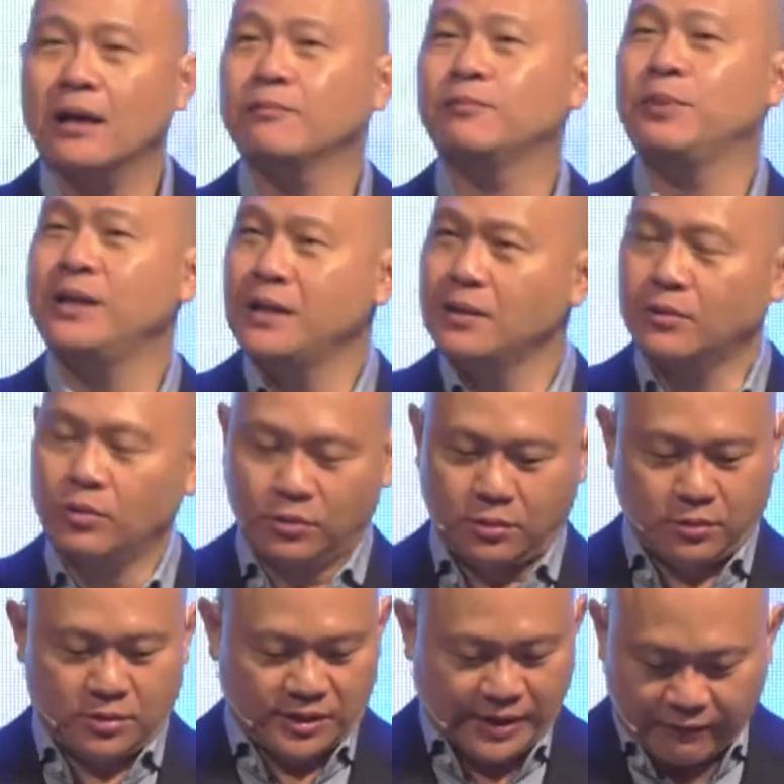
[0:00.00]
been
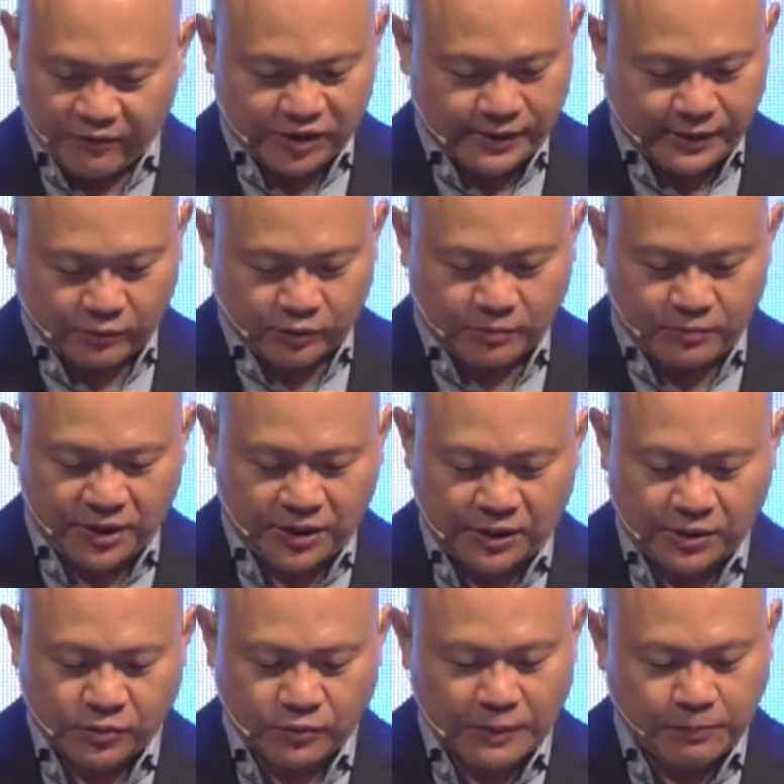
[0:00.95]
to several cell group
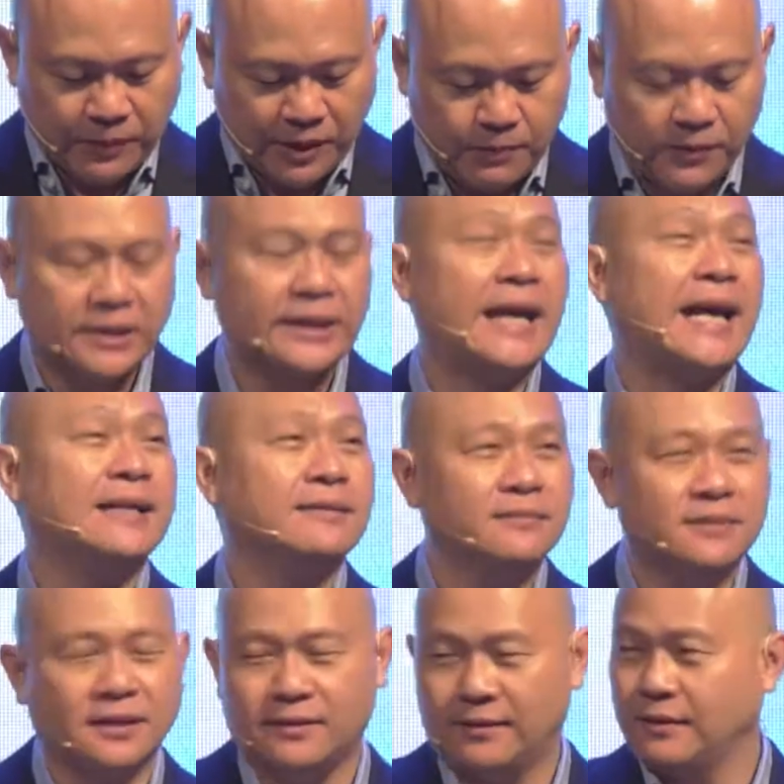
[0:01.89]
meetings where people
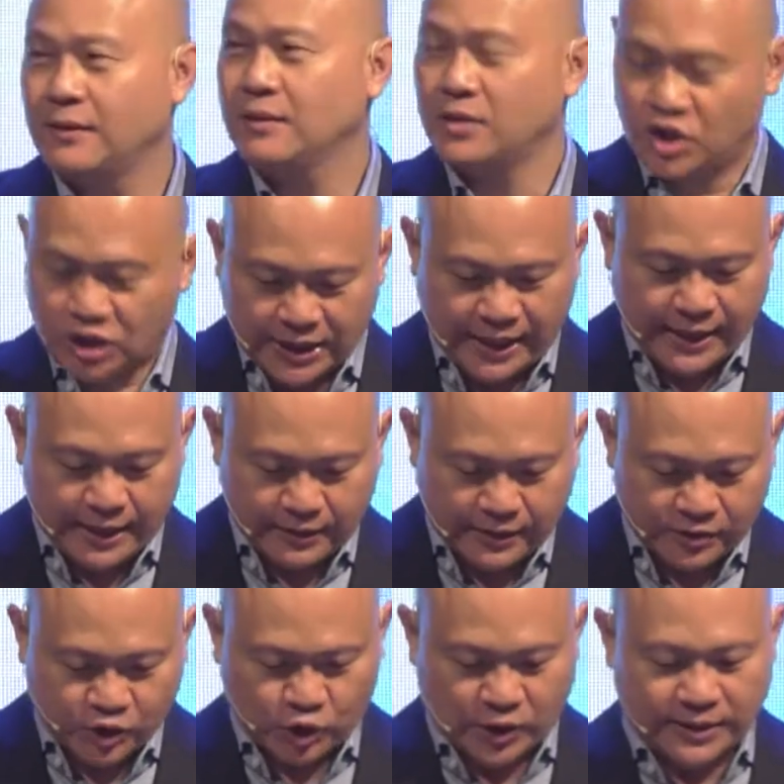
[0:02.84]
candidly share
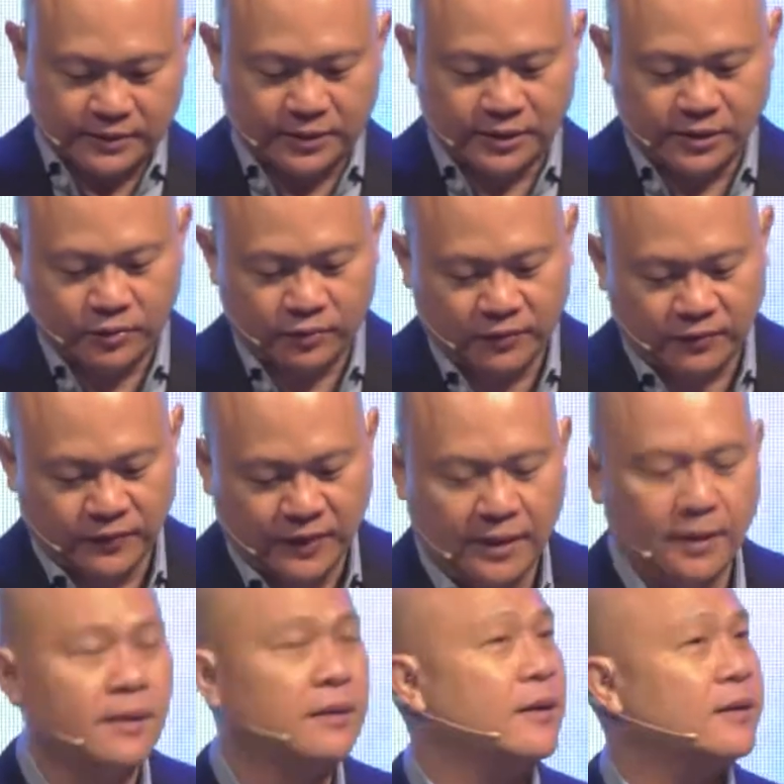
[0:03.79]
their struggles with
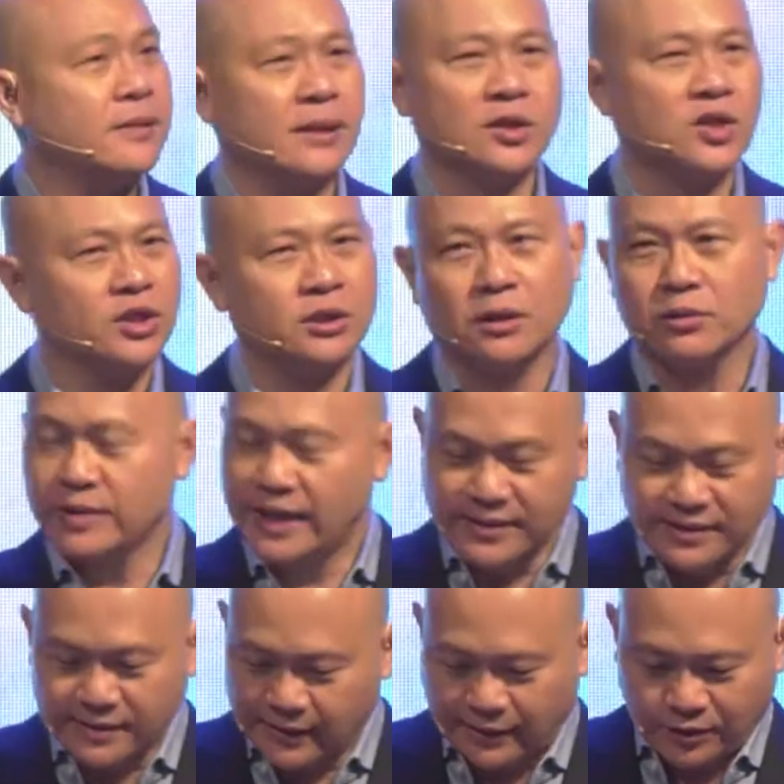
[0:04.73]
their sexual
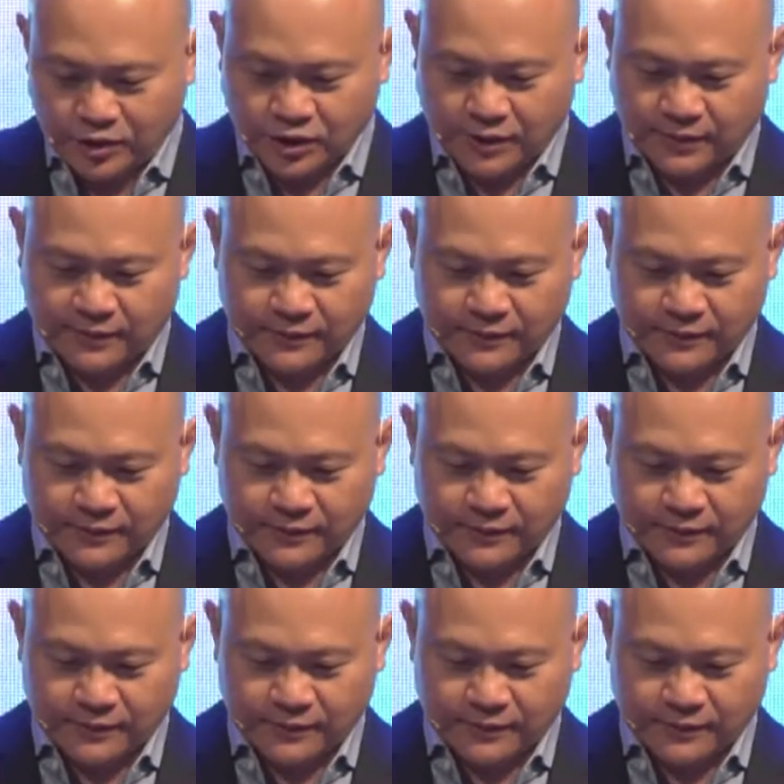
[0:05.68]
orientation.